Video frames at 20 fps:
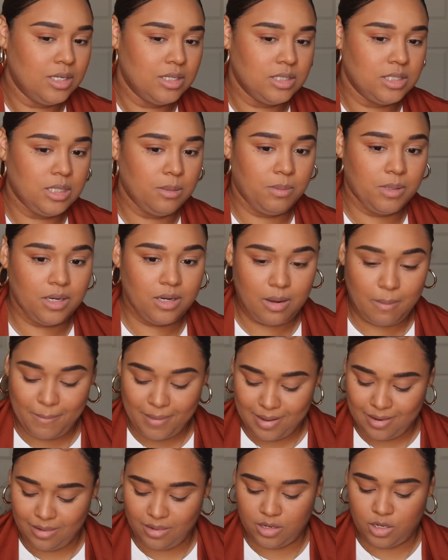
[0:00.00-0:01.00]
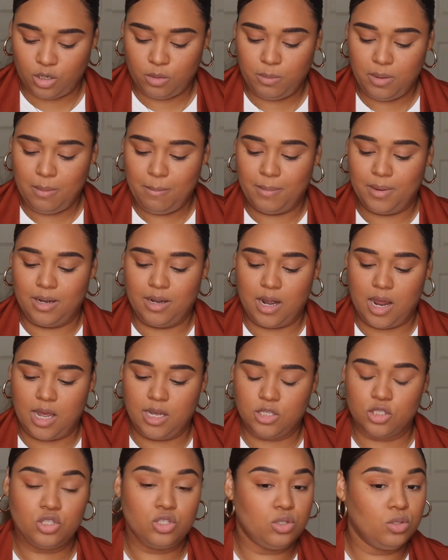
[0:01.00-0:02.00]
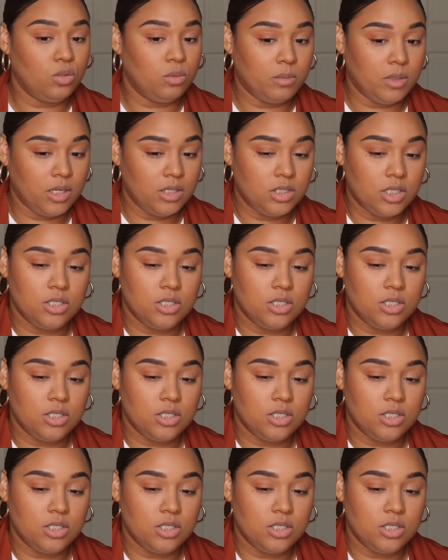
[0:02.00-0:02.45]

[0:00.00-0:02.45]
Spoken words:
deepen it up a little bit, but not too much.